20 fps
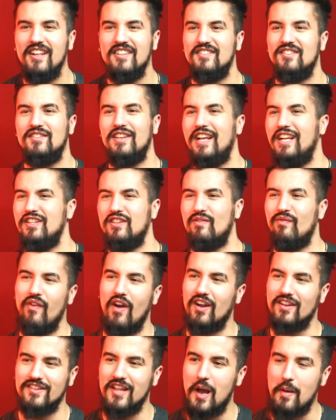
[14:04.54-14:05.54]
it's it's
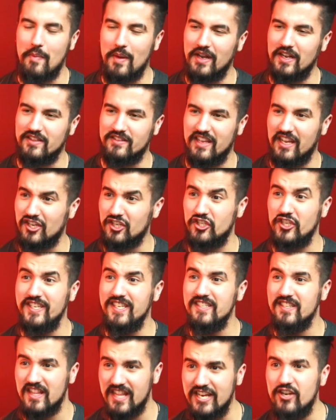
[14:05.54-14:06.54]
fucked up and it's like
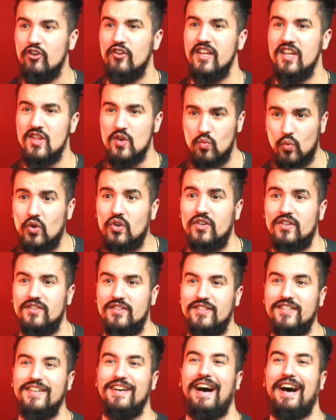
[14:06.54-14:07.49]
she's literally the worst.